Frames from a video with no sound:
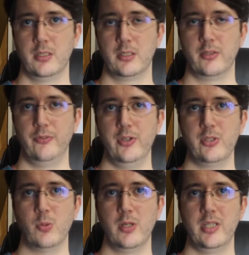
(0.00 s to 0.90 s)
The first
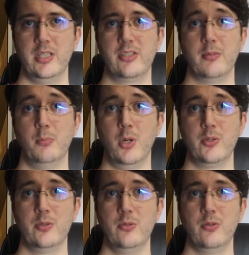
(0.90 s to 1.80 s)
one is to
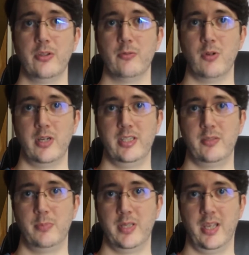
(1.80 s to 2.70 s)
model the right
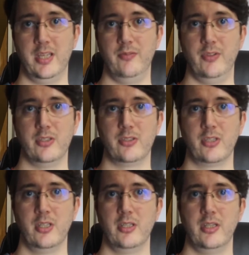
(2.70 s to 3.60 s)
behaviours.
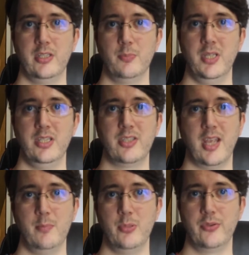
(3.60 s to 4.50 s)
This means
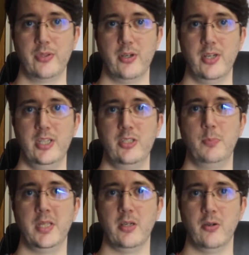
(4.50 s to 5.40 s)
empathise,
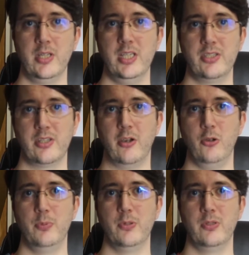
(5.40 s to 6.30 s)
be honest,
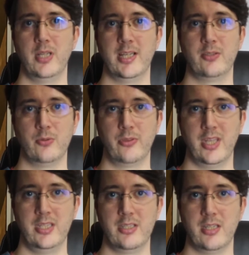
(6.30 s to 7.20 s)
open and
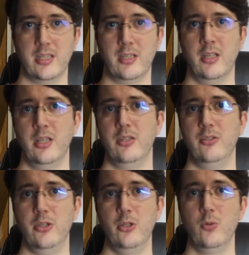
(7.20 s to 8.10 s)
authentic.
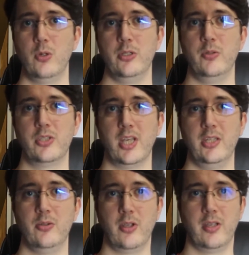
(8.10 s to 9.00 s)
Do what you say
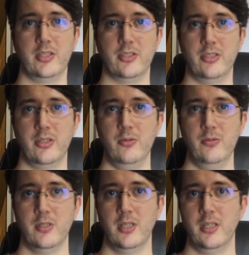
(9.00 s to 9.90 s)
you're going to do.
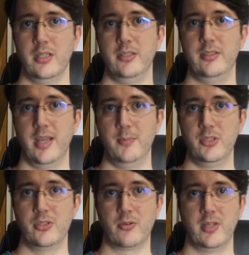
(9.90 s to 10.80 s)

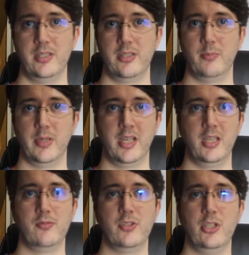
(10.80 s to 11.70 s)
Demonstrate the
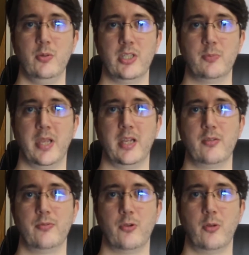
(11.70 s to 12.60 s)
behaviours you expect
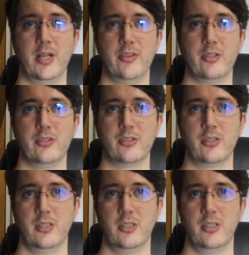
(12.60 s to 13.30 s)
from others.